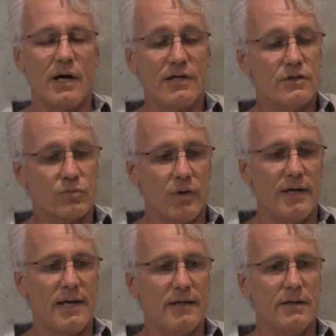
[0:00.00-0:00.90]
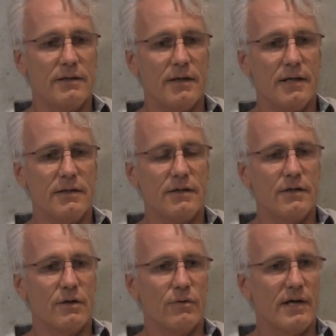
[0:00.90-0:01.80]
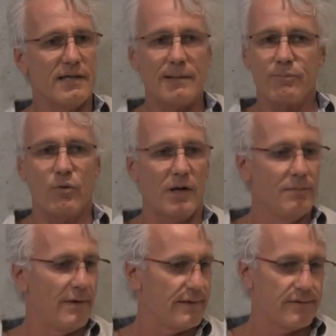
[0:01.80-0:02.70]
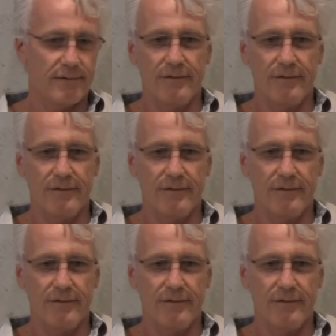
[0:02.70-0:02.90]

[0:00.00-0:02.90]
I just went ahead and, and you know, at that point, I'm like,